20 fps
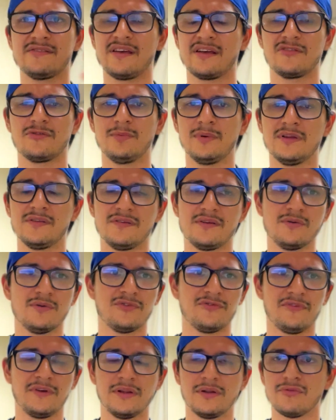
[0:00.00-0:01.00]
6 months he
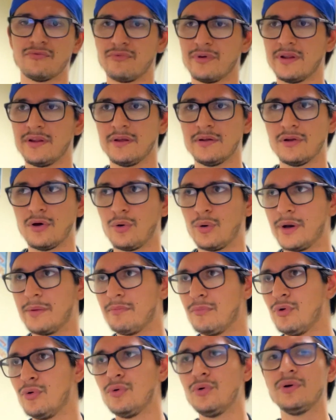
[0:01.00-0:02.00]
was feeling really low in
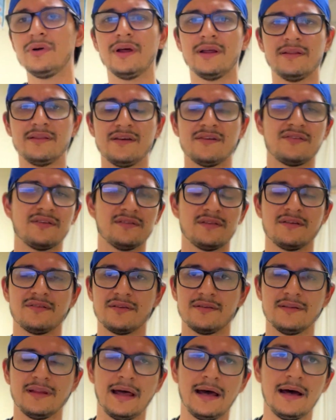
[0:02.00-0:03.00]
mood and this and this
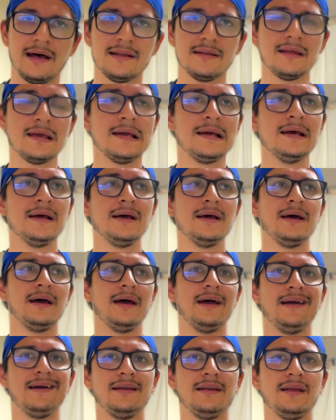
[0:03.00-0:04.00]
and that.
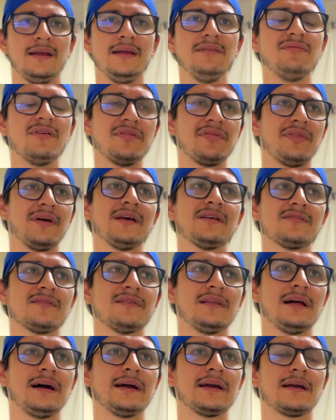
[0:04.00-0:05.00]
And even things
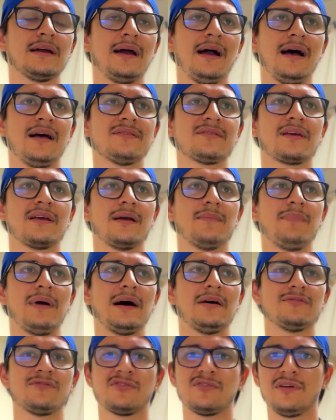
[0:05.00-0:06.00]
like asking
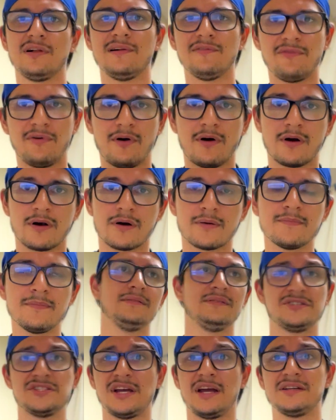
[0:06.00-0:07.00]
about self-harm,
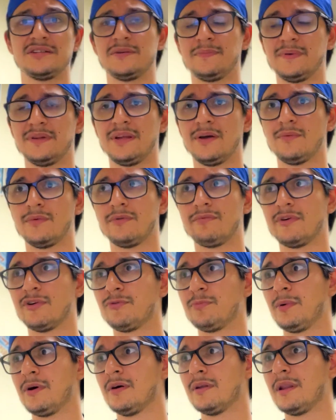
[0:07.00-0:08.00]
ChatGPT would
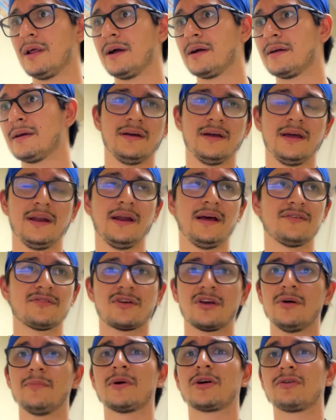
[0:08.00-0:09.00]
respond like, it has
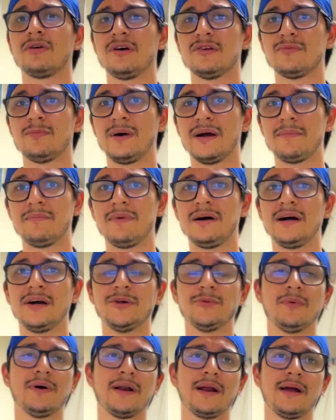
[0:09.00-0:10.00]
come across my
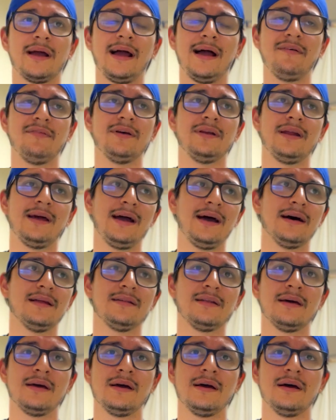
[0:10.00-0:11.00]
mind, but I haven't had